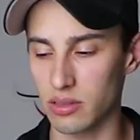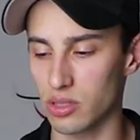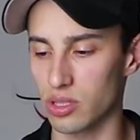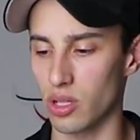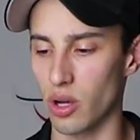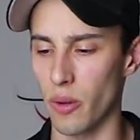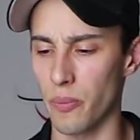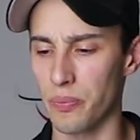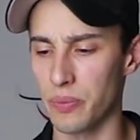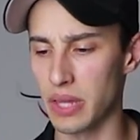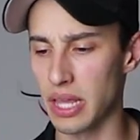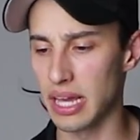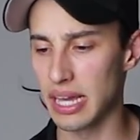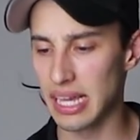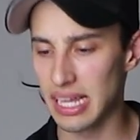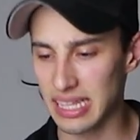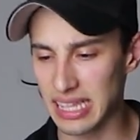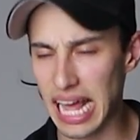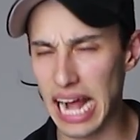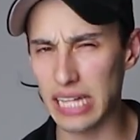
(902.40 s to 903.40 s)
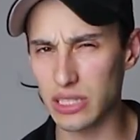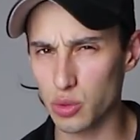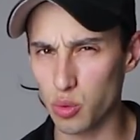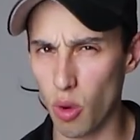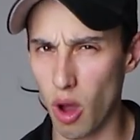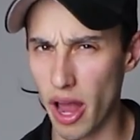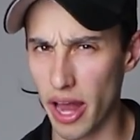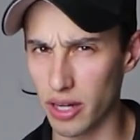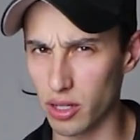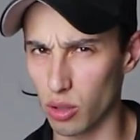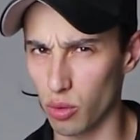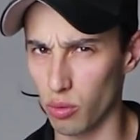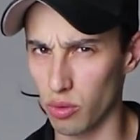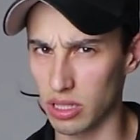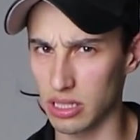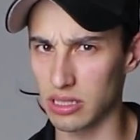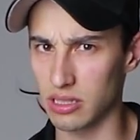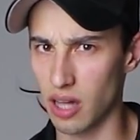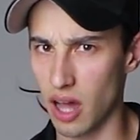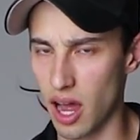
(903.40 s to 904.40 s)
So that's why I don't
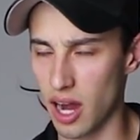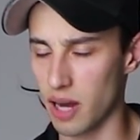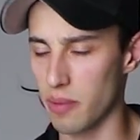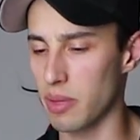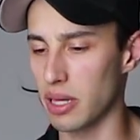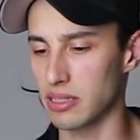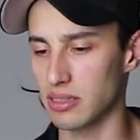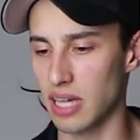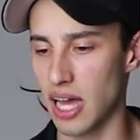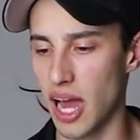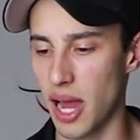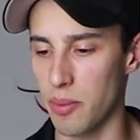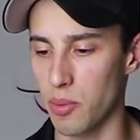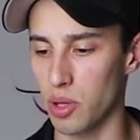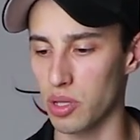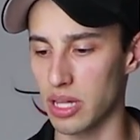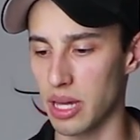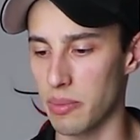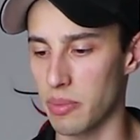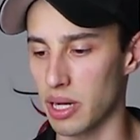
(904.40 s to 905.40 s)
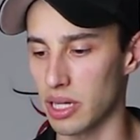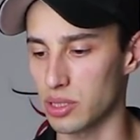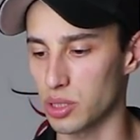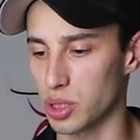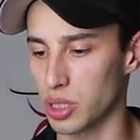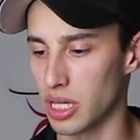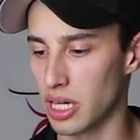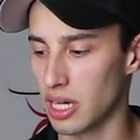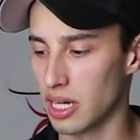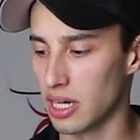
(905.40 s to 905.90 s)
really talk about time all that much.